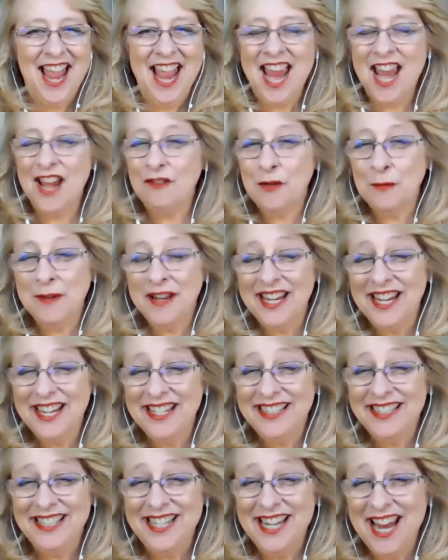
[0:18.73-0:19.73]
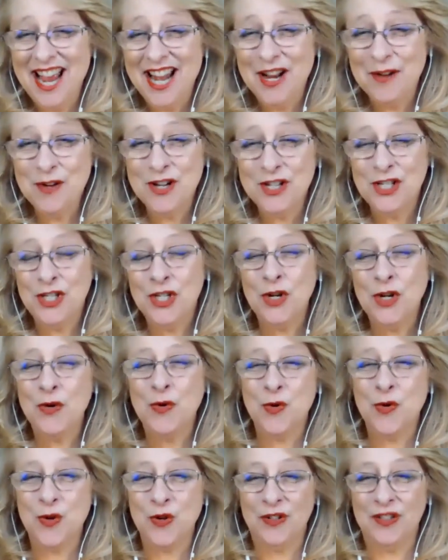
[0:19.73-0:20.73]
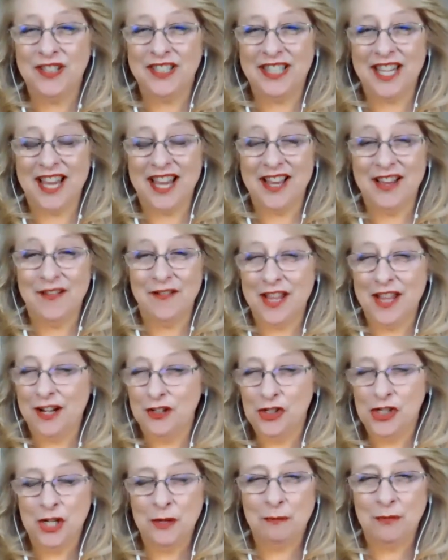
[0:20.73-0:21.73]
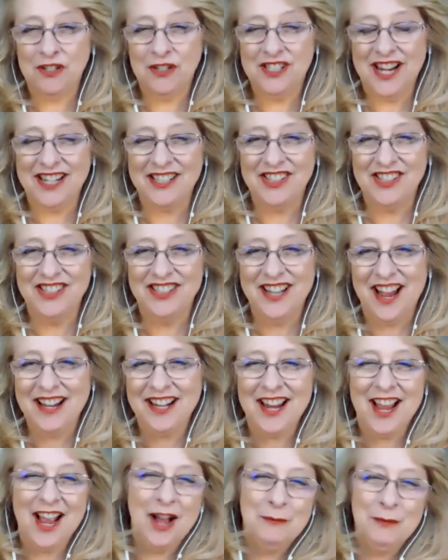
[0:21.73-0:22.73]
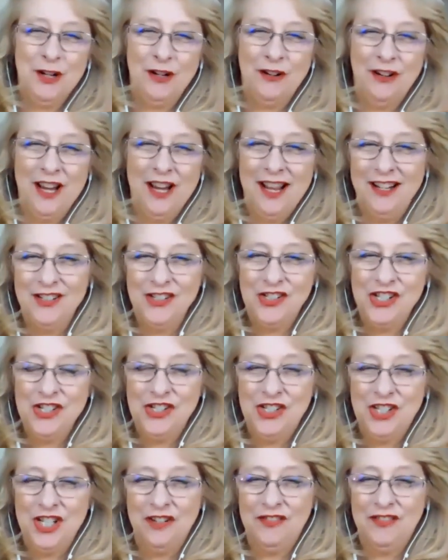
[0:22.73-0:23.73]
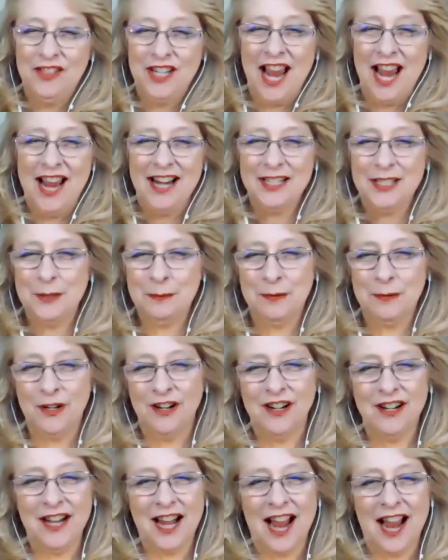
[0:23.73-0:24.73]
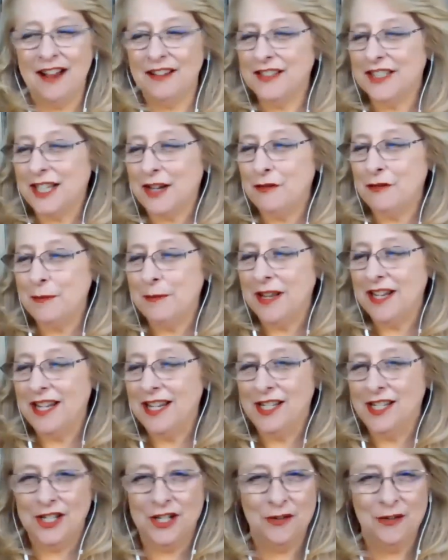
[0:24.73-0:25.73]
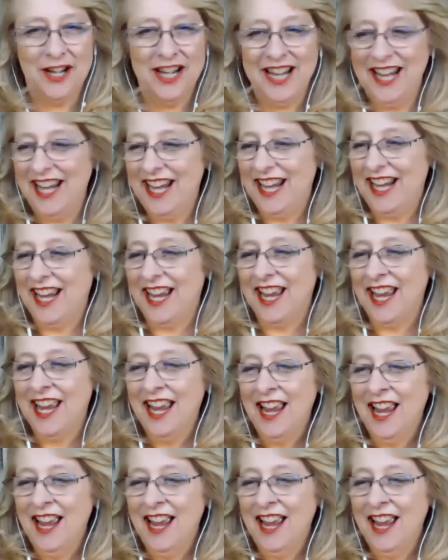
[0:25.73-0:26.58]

Hey, everybody, it's Deanna with Tools of Protection.com, your energy shift expert. How's everybody doing?